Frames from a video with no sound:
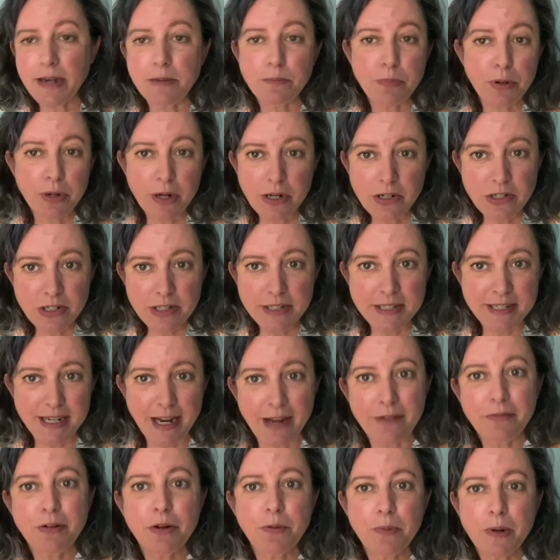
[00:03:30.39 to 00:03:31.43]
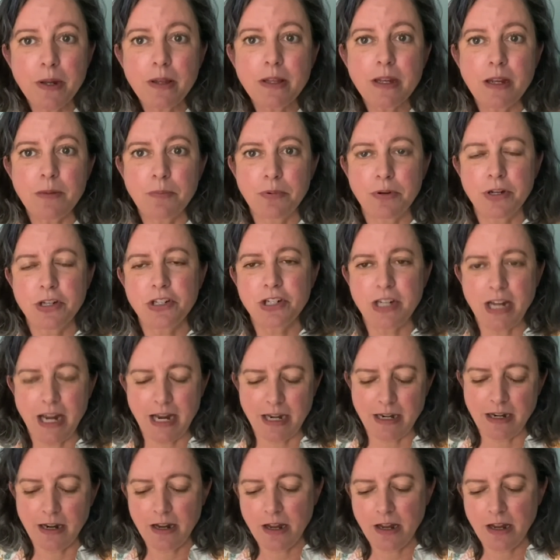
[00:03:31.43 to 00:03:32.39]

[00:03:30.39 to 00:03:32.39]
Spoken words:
production staff, we really appreciate